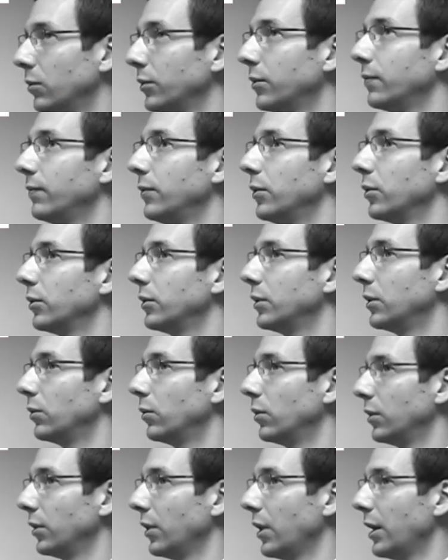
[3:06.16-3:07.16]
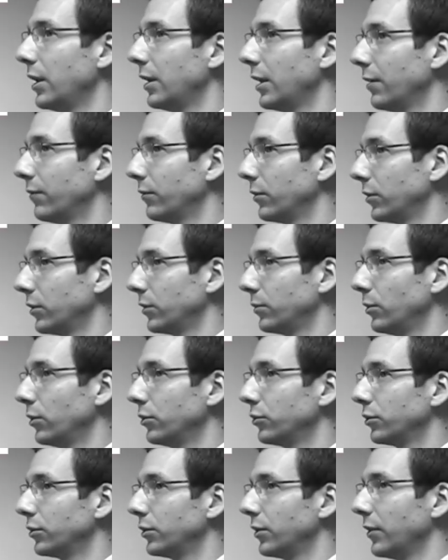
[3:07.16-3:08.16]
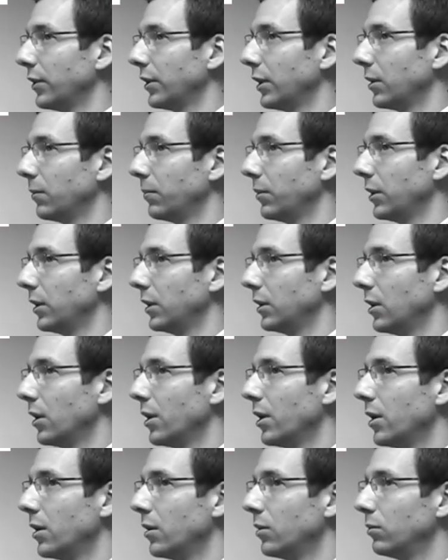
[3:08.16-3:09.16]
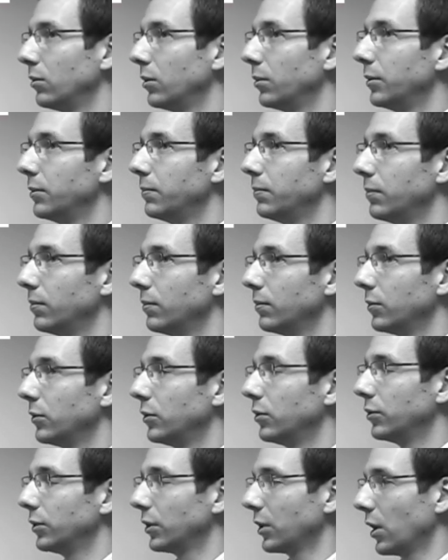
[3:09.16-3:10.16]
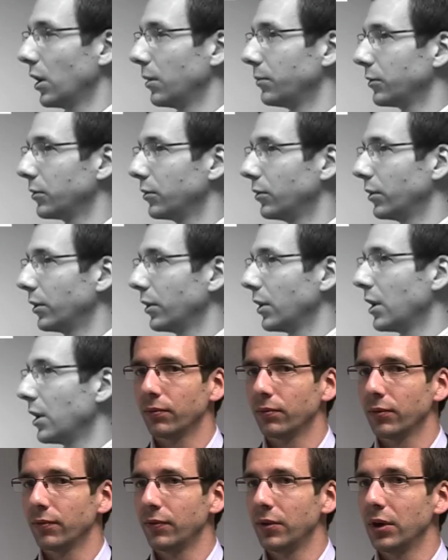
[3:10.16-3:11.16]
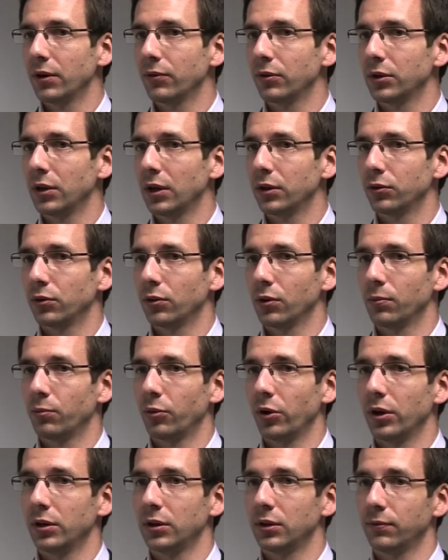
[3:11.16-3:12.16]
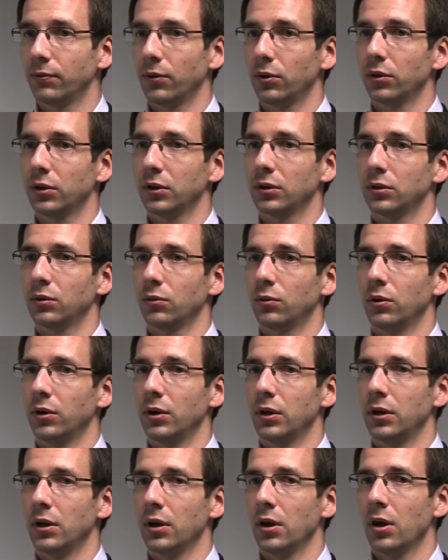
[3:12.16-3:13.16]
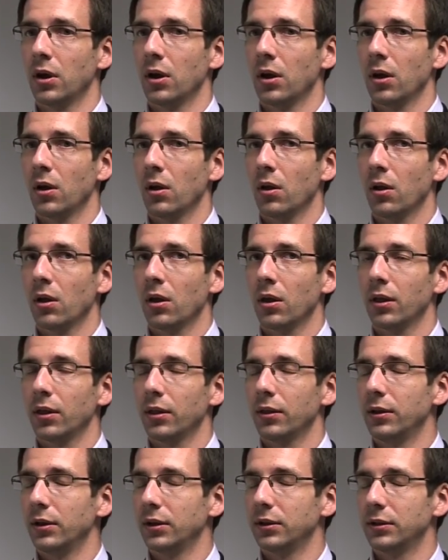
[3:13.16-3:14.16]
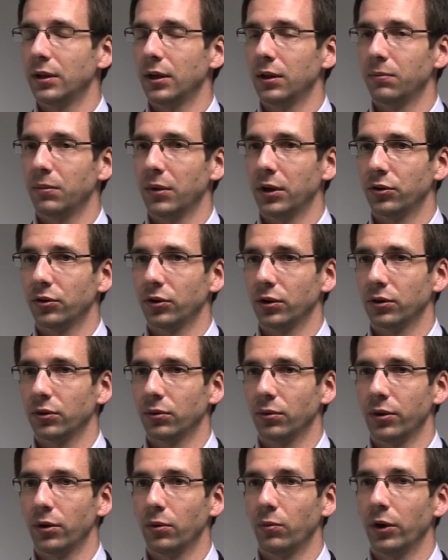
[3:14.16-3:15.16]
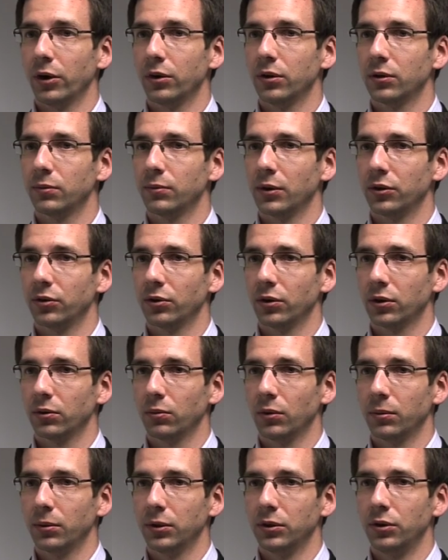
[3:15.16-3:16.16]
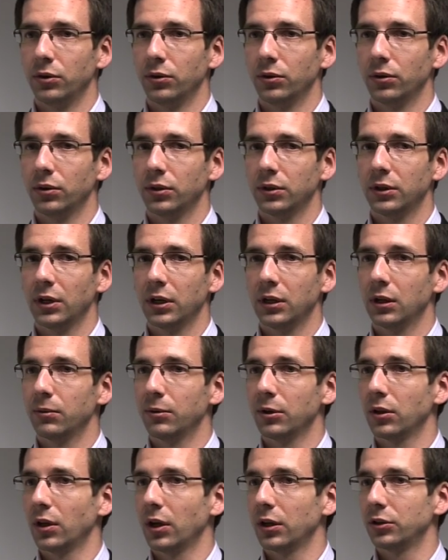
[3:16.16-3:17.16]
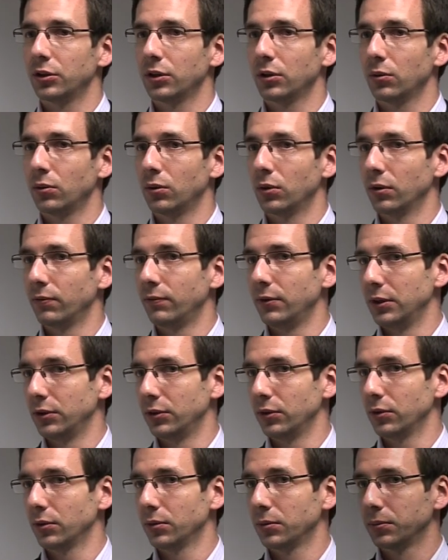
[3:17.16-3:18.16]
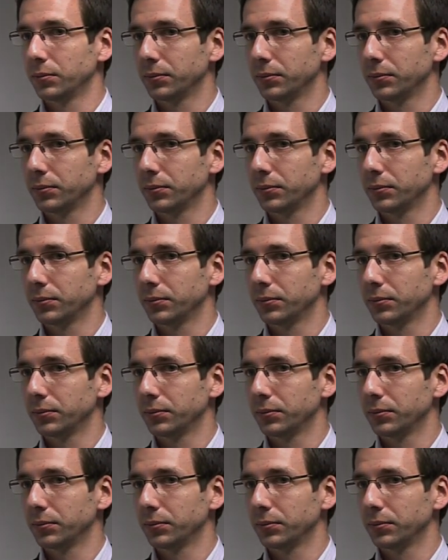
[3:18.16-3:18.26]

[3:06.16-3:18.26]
what the viewer did online after exposure to the campaign, we would use a Comscore. If the advertiser or the brand is focused on the intent metrics or the awareness metrics, we would use Dynamic Logic or Viso.